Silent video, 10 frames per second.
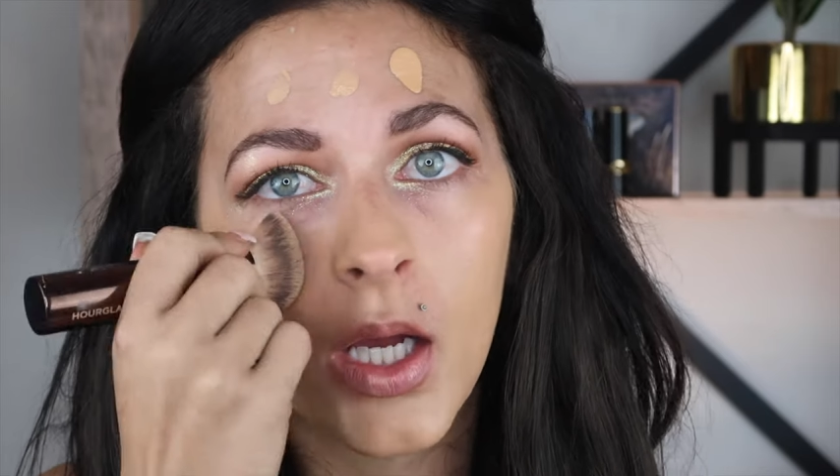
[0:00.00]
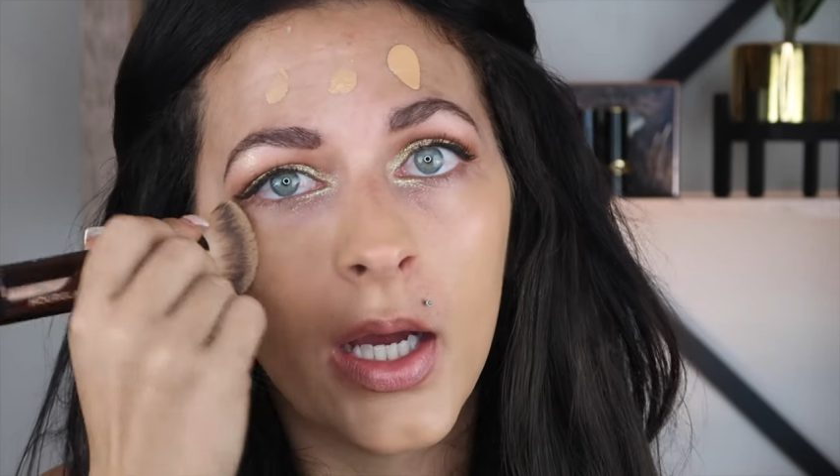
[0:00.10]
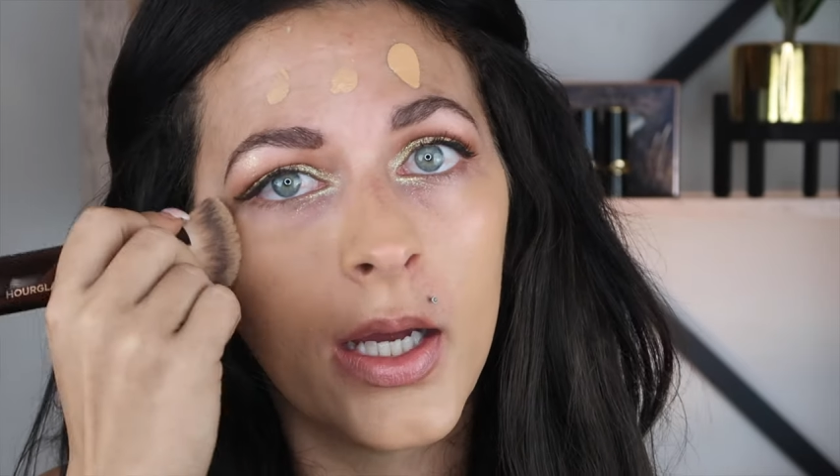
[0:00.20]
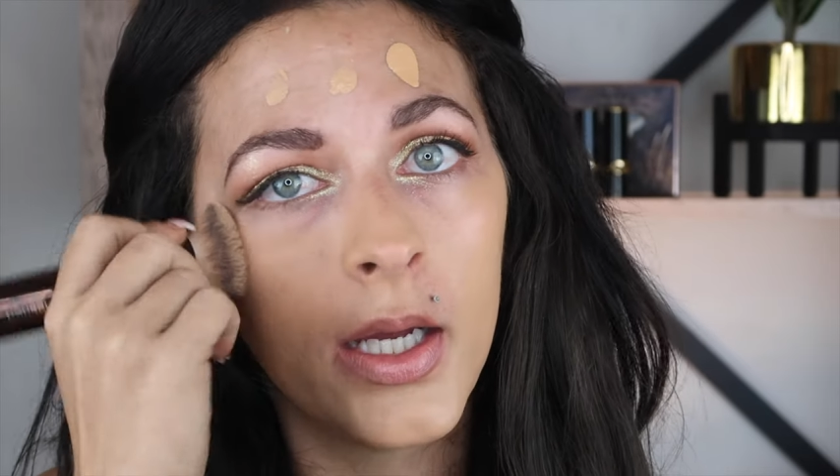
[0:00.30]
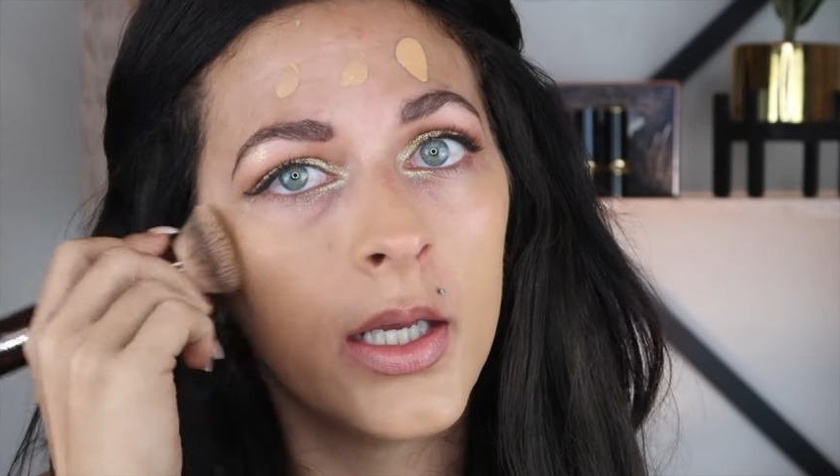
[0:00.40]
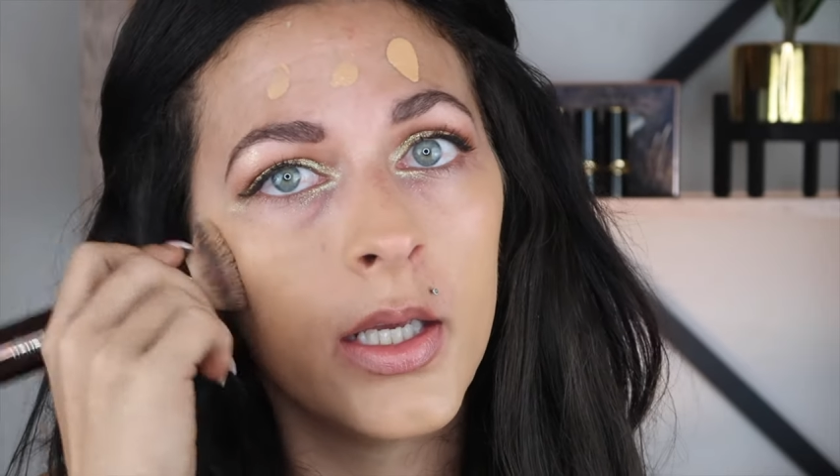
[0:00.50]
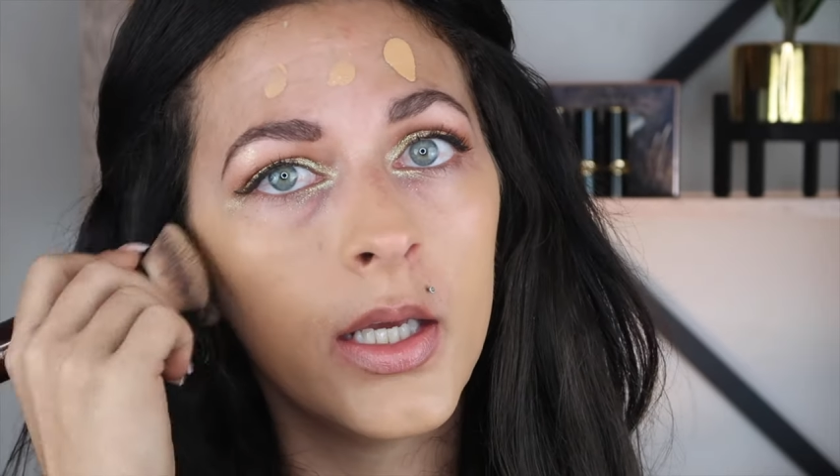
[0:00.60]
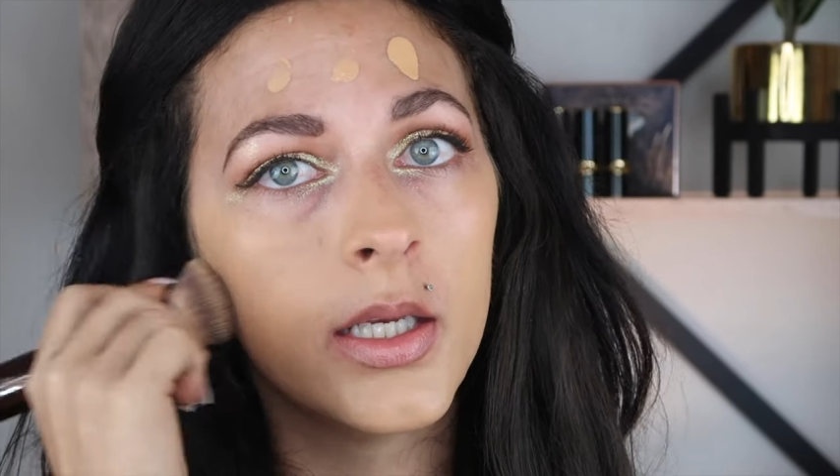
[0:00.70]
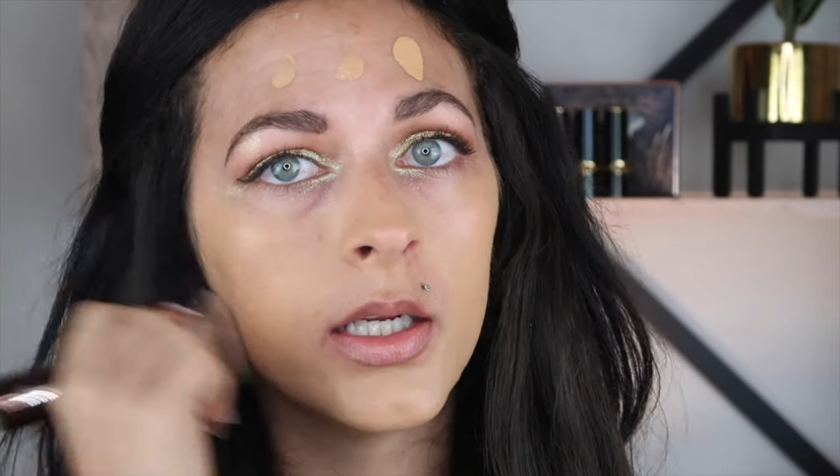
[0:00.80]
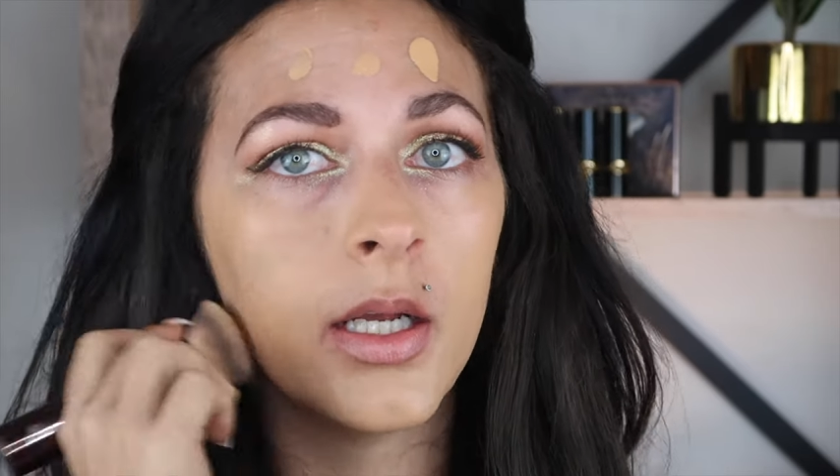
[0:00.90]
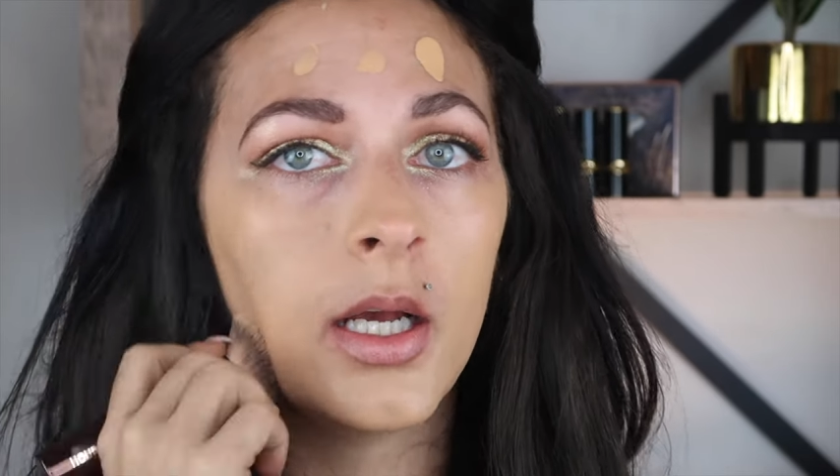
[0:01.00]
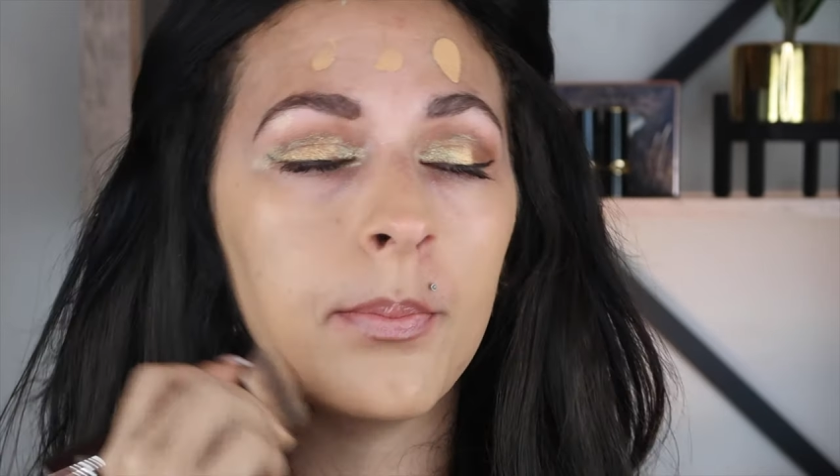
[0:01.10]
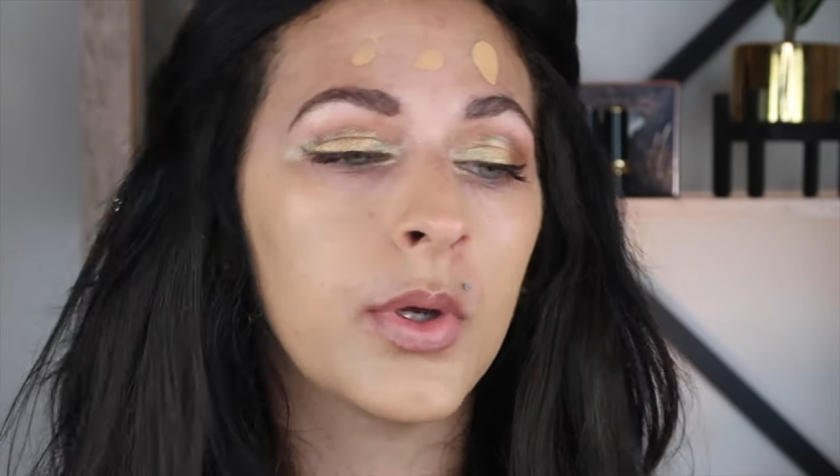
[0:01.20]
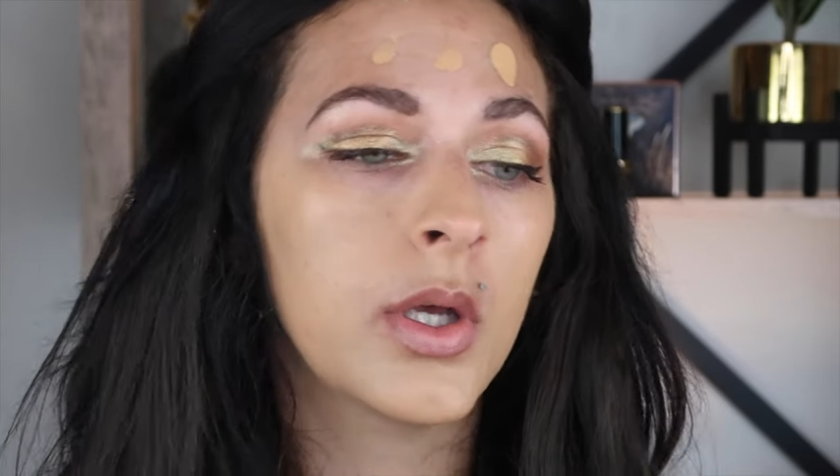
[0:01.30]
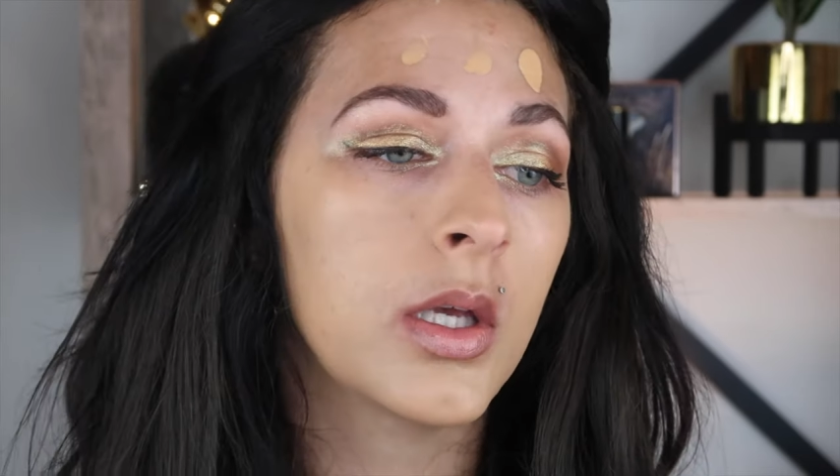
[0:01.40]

I ended up,